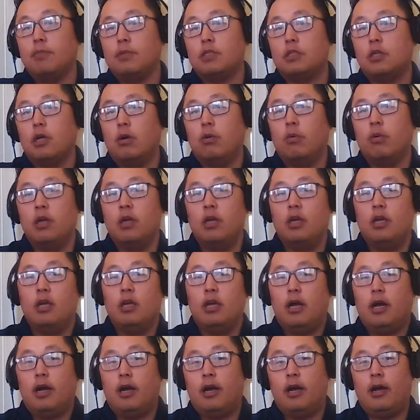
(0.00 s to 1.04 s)
So,
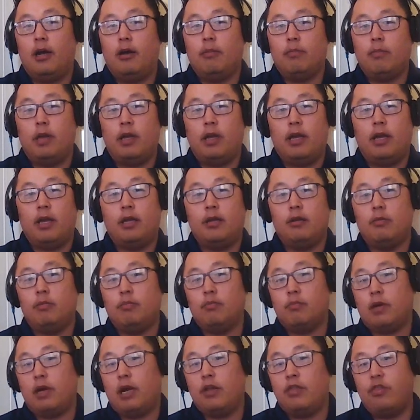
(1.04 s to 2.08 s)
and
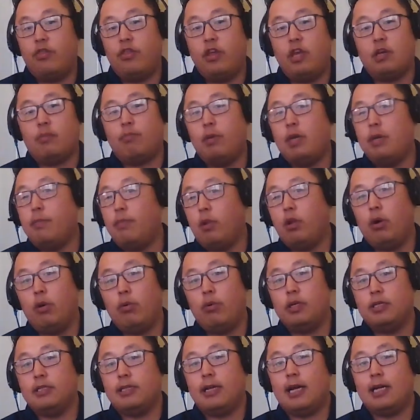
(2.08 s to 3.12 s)
I think people
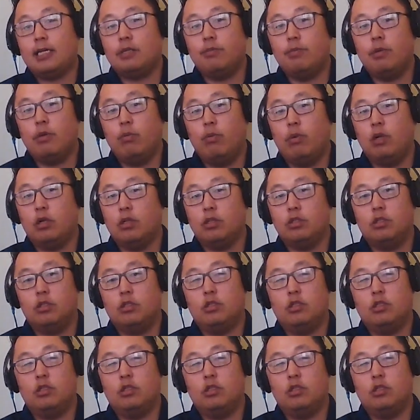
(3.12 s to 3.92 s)
always ask me, well,